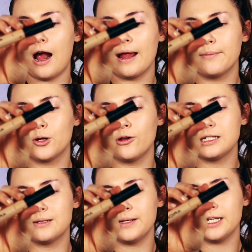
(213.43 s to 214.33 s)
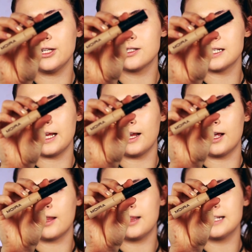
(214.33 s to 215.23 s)
I'm going to be using
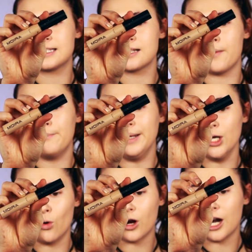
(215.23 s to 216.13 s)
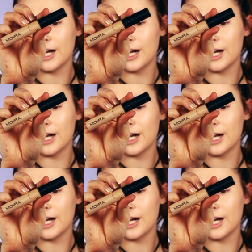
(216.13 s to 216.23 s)
this Miura